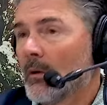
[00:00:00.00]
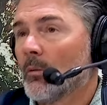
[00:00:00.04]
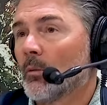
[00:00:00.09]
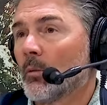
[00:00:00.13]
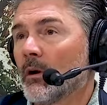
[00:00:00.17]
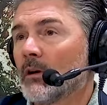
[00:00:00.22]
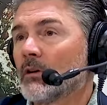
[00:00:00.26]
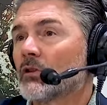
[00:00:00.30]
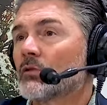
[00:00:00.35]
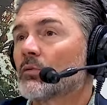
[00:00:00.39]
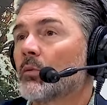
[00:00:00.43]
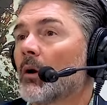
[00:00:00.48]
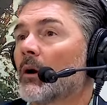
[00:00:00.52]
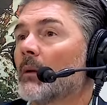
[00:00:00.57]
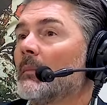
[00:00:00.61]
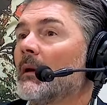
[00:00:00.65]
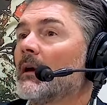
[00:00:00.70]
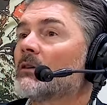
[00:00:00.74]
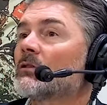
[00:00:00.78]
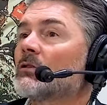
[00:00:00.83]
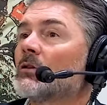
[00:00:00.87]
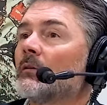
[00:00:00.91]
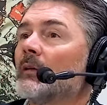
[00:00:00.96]
We just want to
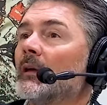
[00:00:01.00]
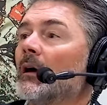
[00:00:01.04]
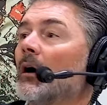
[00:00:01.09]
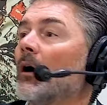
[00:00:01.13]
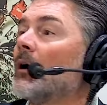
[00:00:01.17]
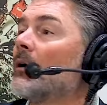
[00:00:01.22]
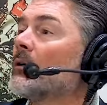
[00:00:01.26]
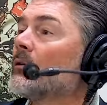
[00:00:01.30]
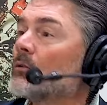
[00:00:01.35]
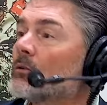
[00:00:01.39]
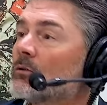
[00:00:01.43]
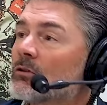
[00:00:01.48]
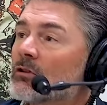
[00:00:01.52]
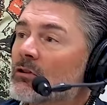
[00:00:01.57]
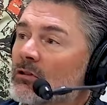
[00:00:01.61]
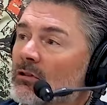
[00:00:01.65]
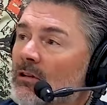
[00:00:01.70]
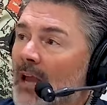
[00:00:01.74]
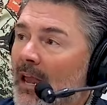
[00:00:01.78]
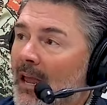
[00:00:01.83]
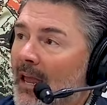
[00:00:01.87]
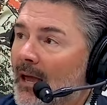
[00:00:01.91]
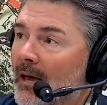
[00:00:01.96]
make sure they
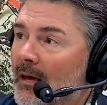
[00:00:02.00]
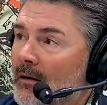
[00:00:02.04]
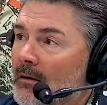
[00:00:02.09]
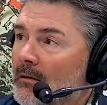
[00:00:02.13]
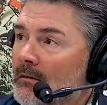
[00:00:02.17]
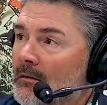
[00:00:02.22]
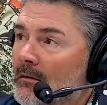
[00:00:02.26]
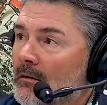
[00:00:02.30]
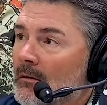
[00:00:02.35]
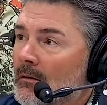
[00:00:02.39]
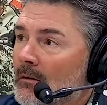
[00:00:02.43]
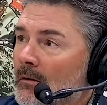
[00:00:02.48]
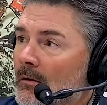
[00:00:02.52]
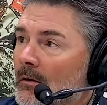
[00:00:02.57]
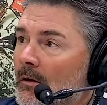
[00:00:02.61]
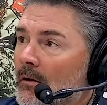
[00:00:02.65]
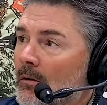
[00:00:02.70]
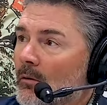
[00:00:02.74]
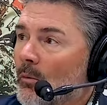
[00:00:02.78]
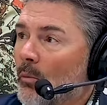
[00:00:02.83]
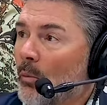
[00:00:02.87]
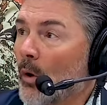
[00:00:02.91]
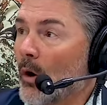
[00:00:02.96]
understand
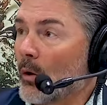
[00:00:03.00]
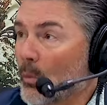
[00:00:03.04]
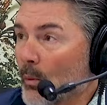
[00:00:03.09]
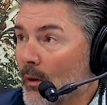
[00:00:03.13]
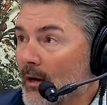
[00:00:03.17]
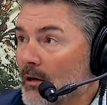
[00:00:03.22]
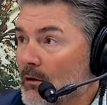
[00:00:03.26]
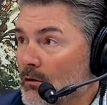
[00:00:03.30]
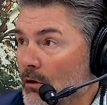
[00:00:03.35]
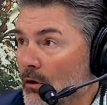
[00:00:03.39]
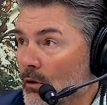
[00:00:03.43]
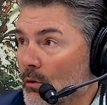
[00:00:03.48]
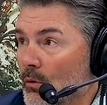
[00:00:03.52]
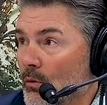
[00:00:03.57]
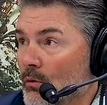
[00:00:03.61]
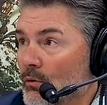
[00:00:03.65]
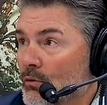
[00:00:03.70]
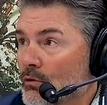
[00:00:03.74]
what we do.